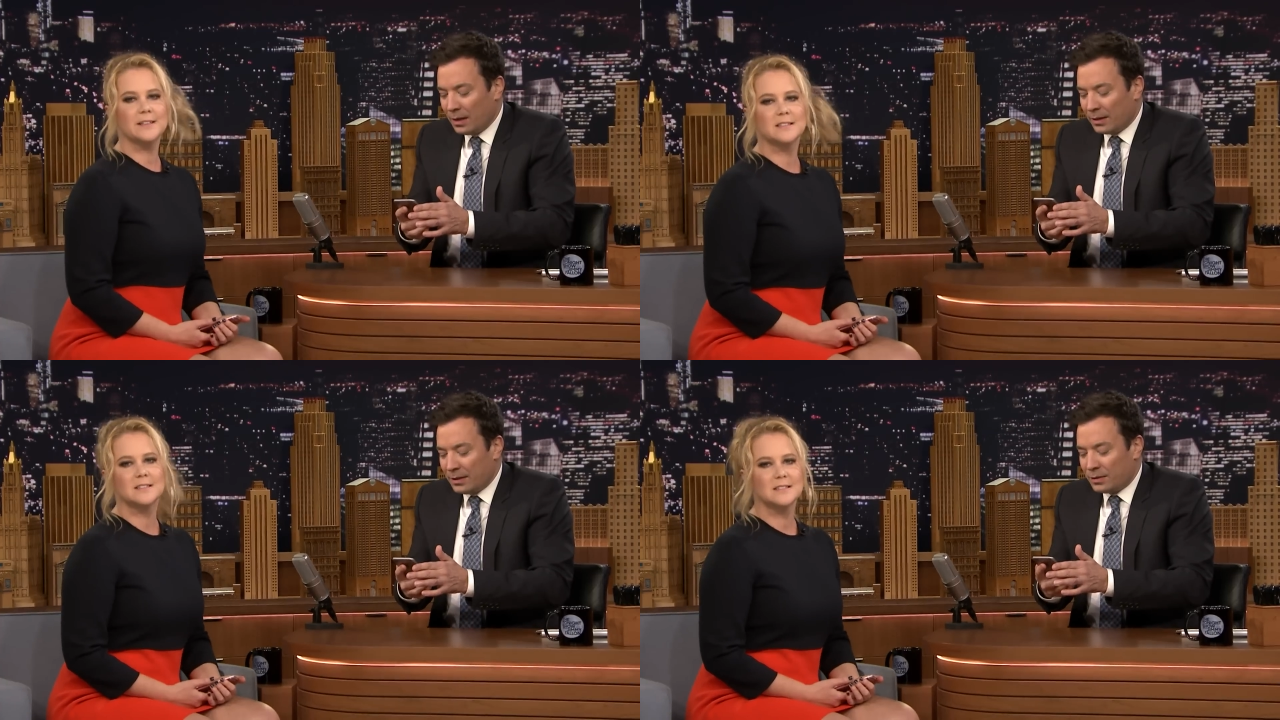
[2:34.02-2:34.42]

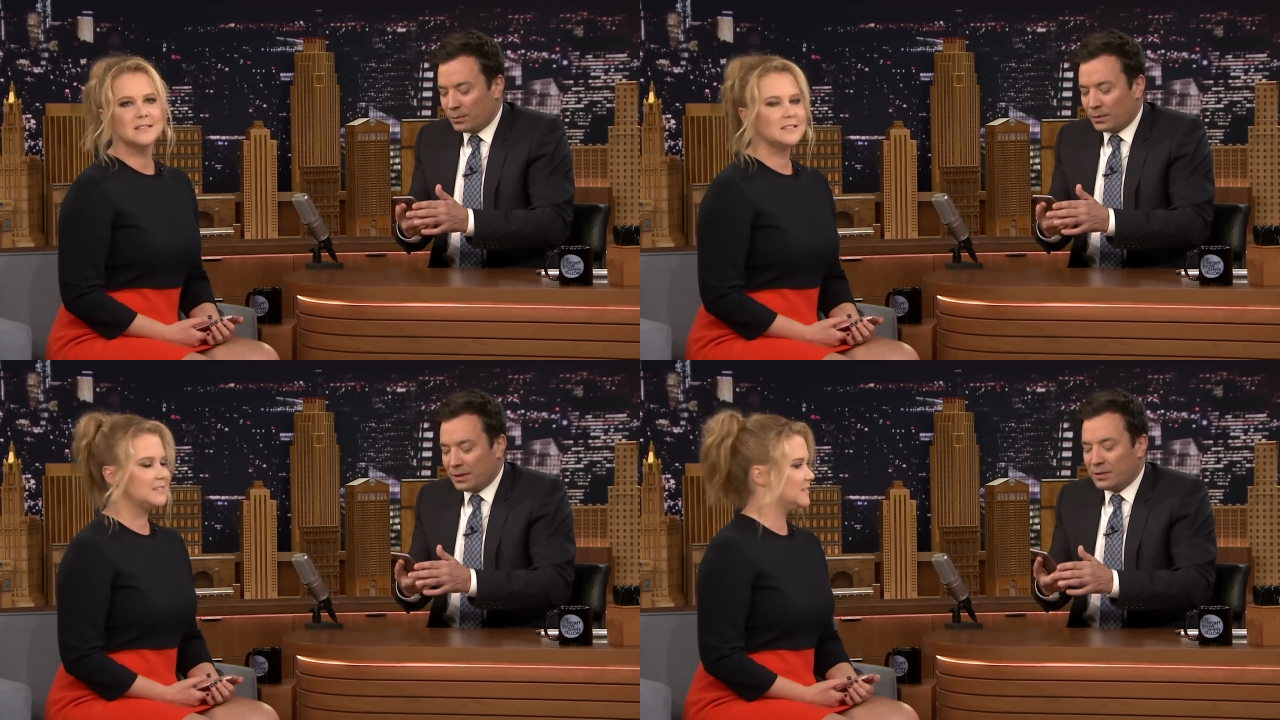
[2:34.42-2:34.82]

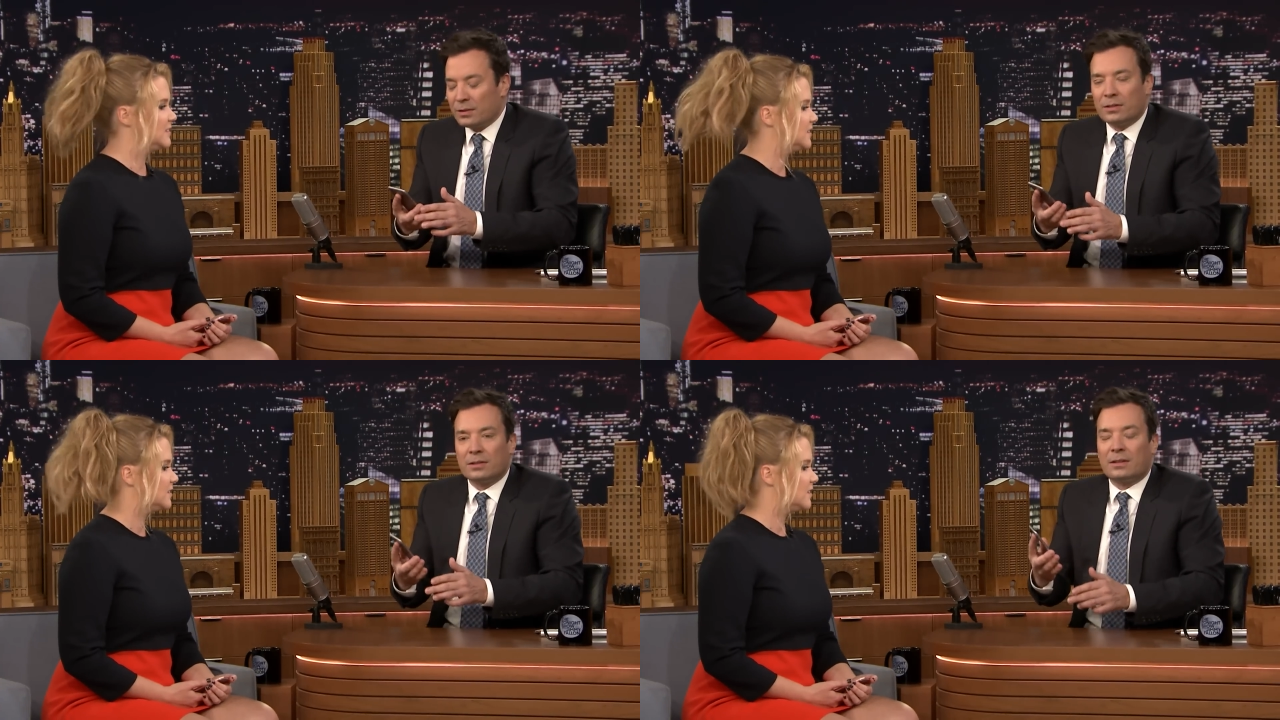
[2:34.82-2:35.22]

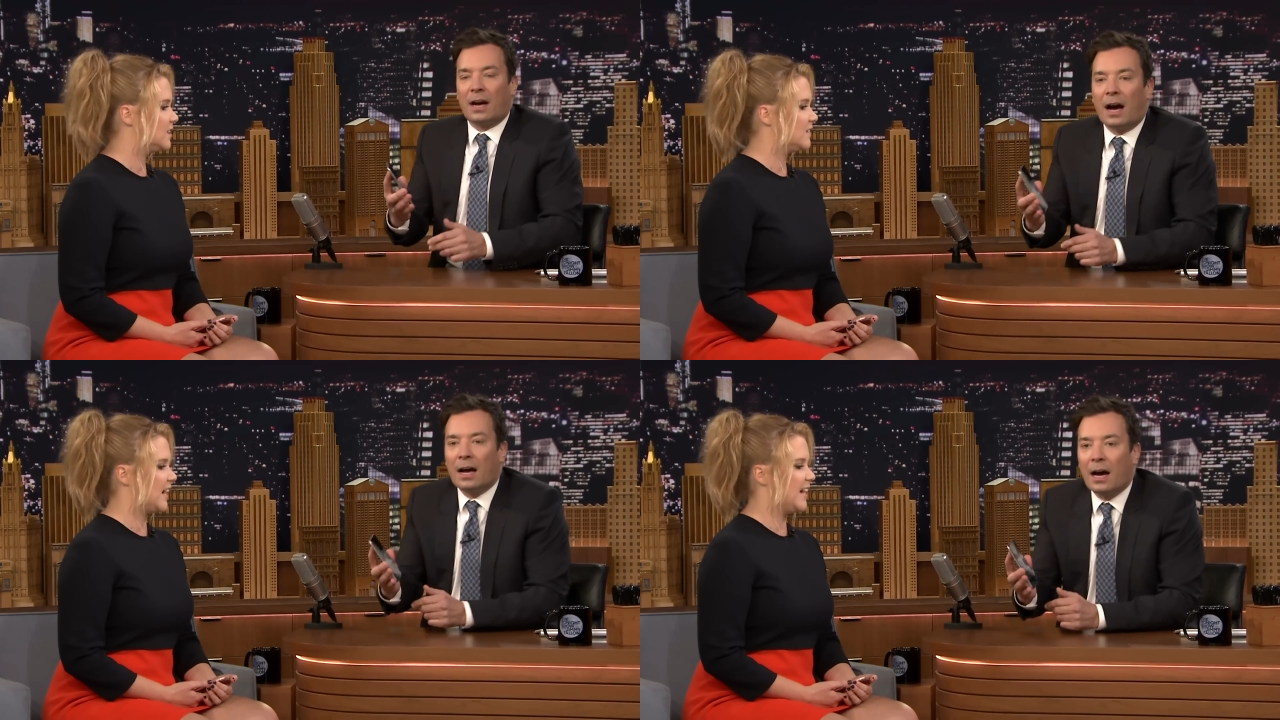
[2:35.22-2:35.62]
Speaker 1: is just
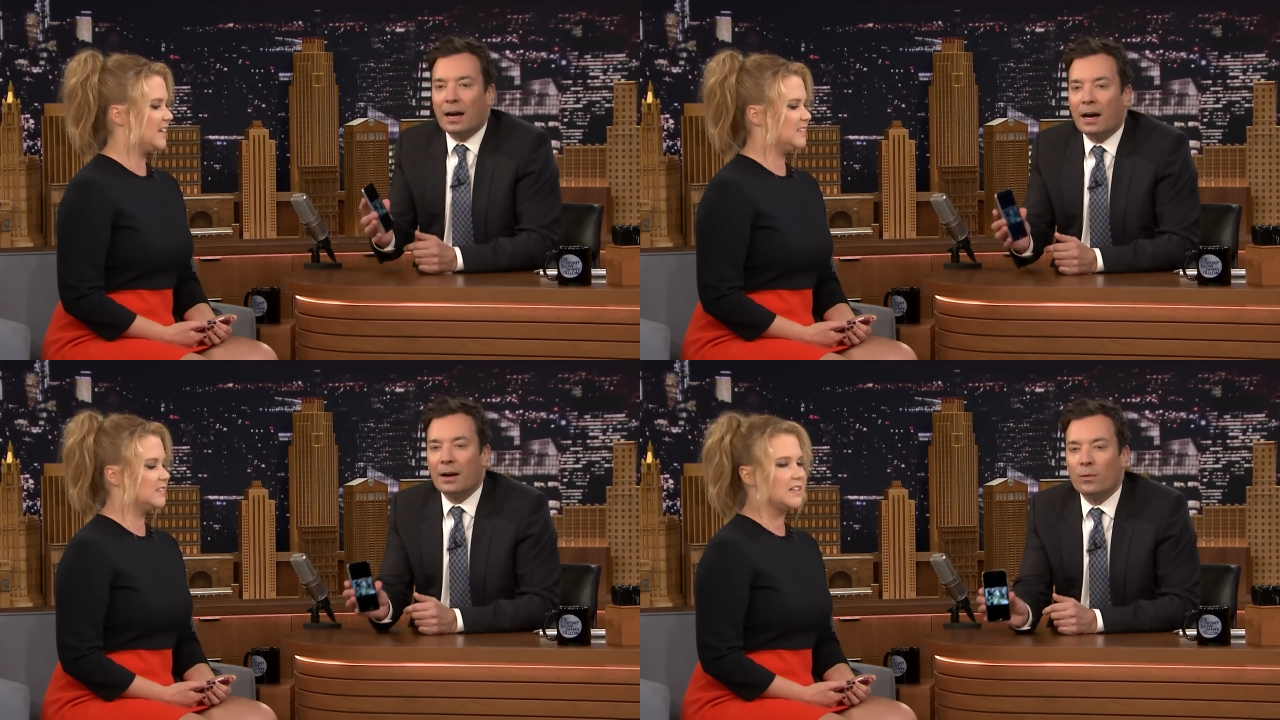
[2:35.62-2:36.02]

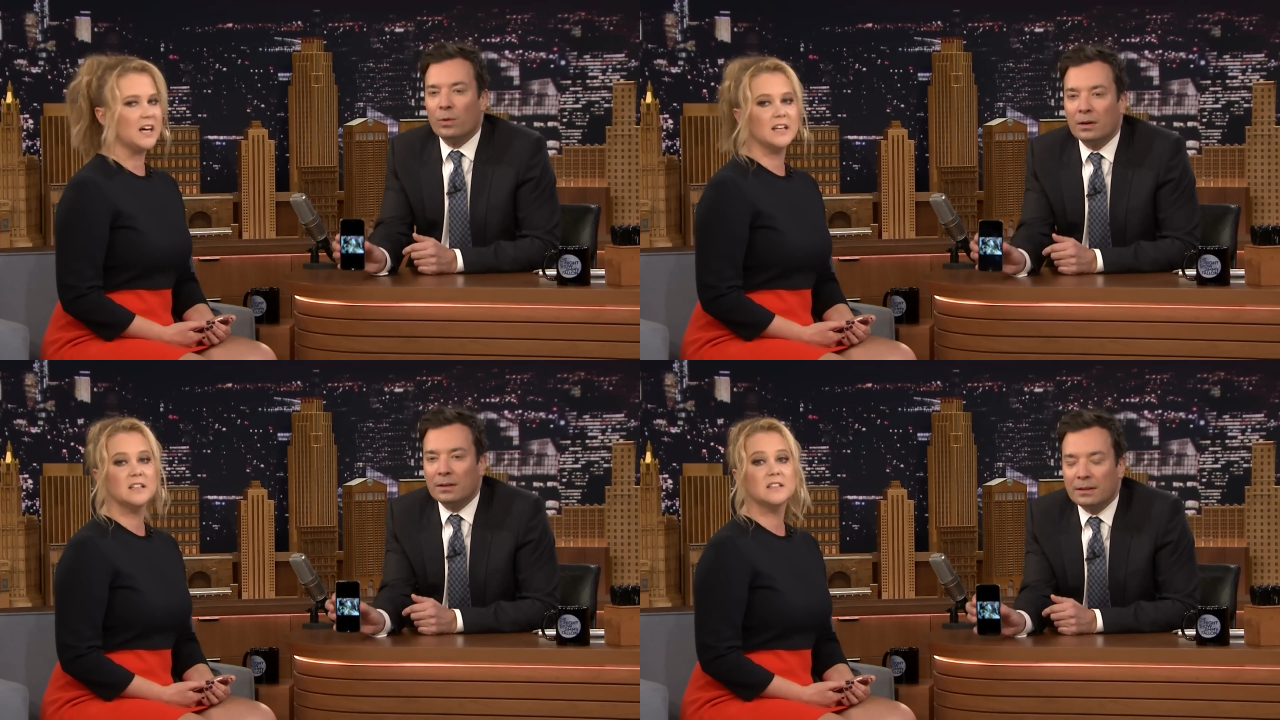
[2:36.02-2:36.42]
odd. Okay.
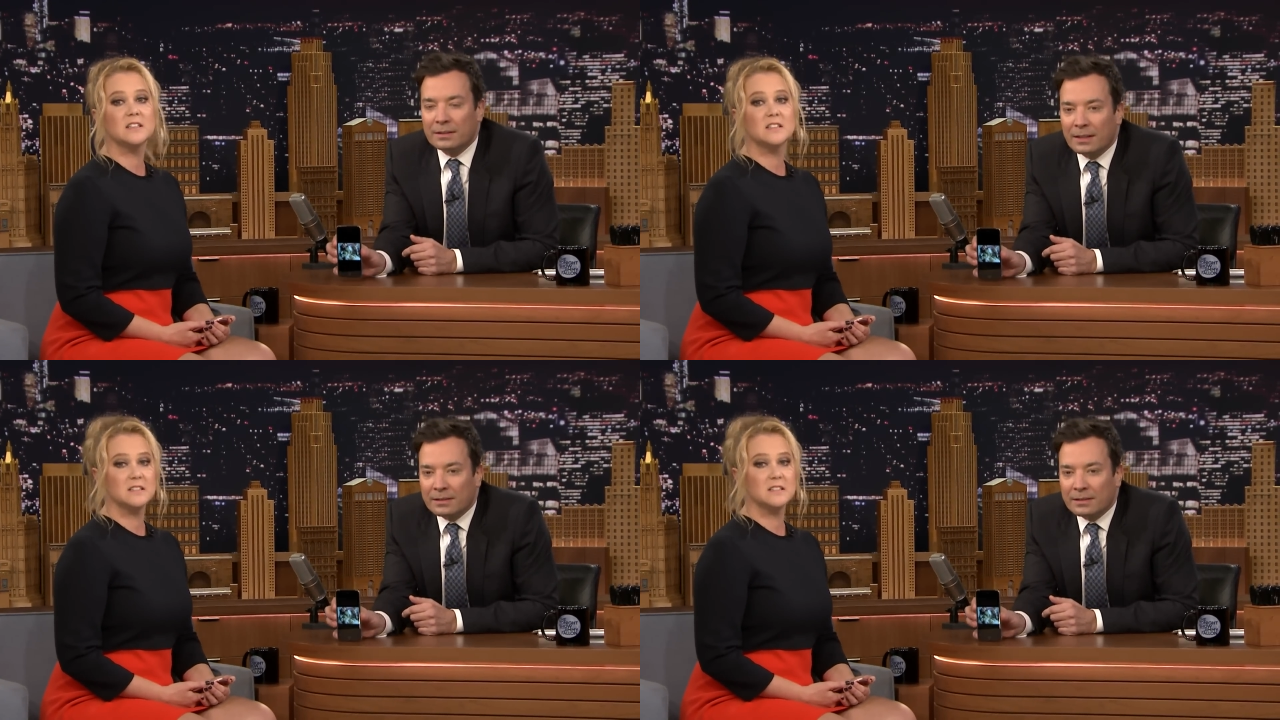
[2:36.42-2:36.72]
Well, this